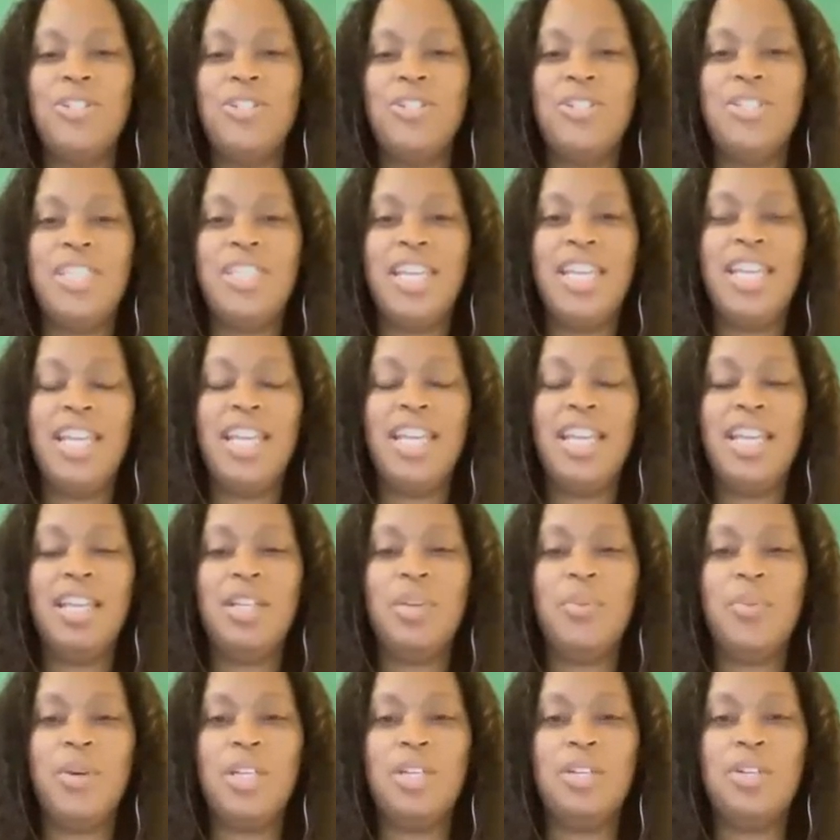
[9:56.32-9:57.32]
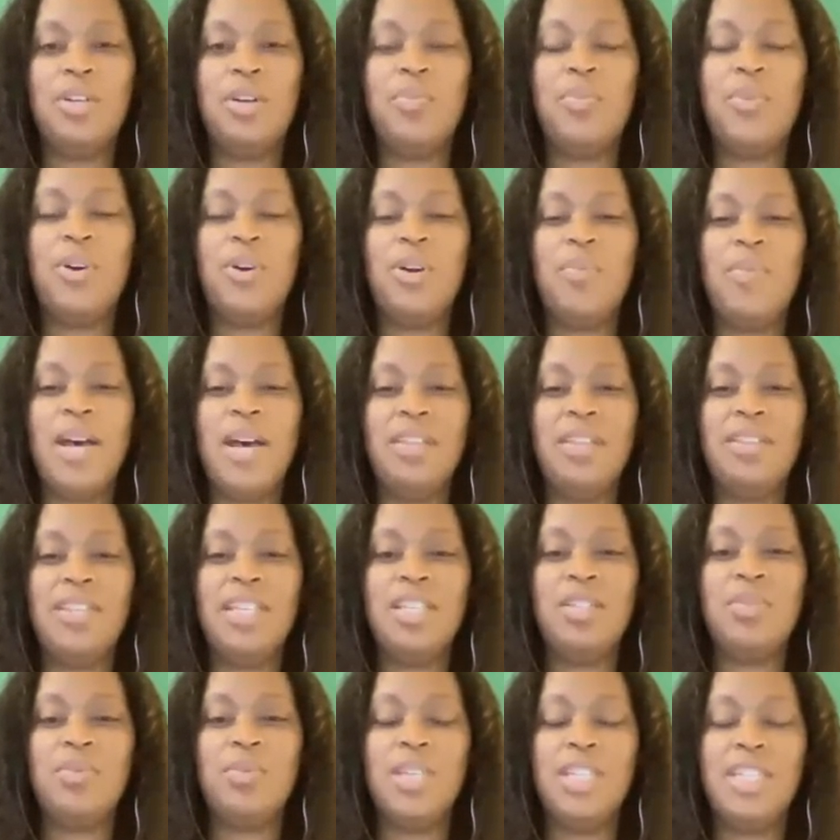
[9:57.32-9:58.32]
your thing and you want to know more about
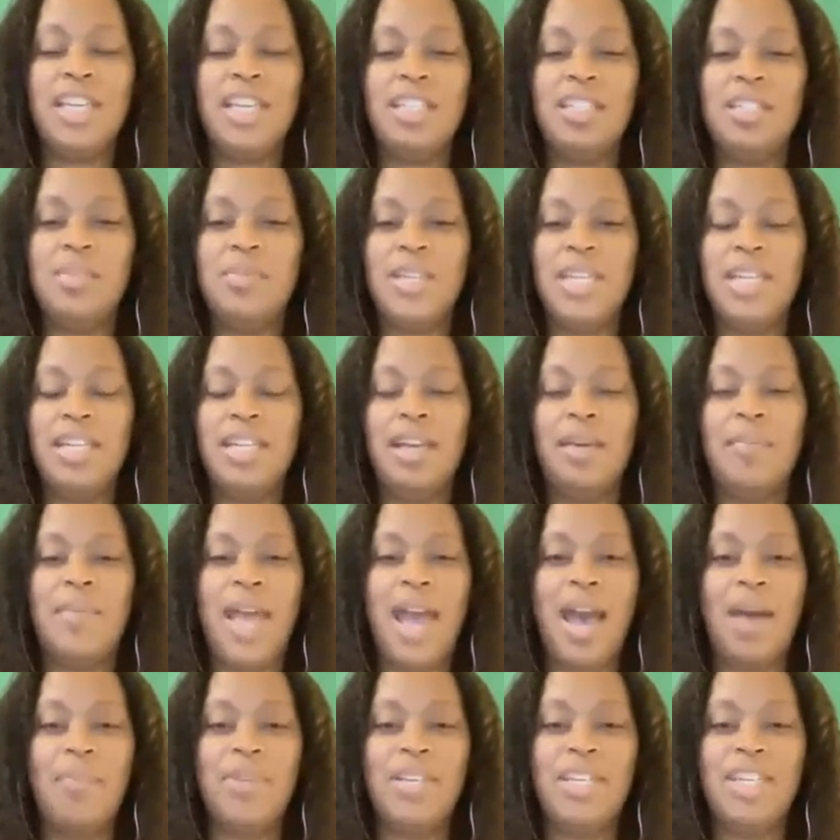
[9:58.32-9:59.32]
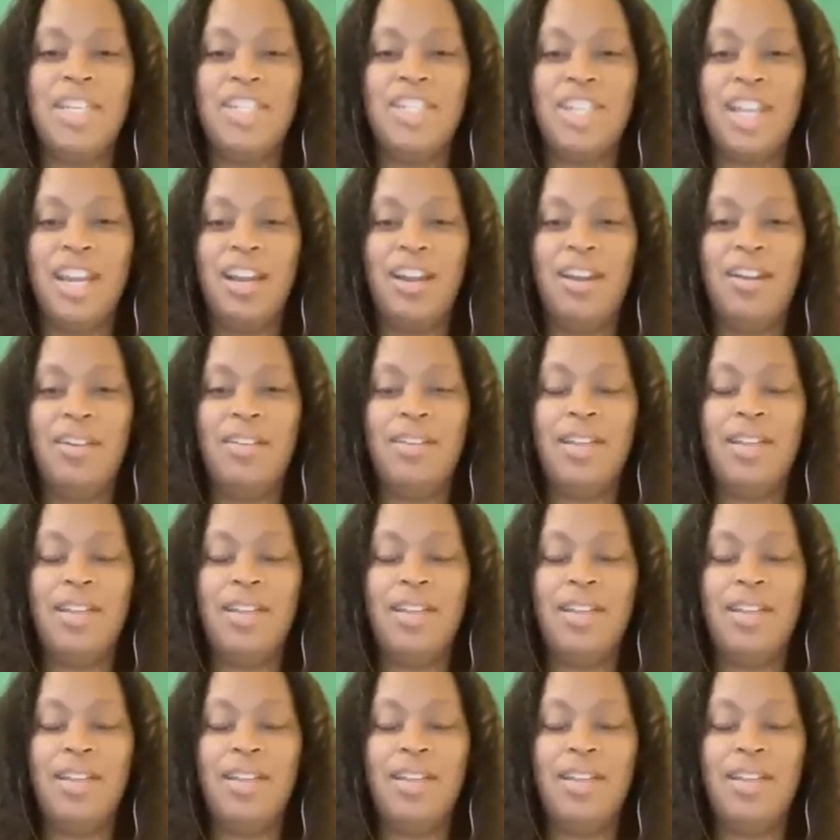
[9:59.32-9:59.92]
this, reach out to me and I'm happy to share.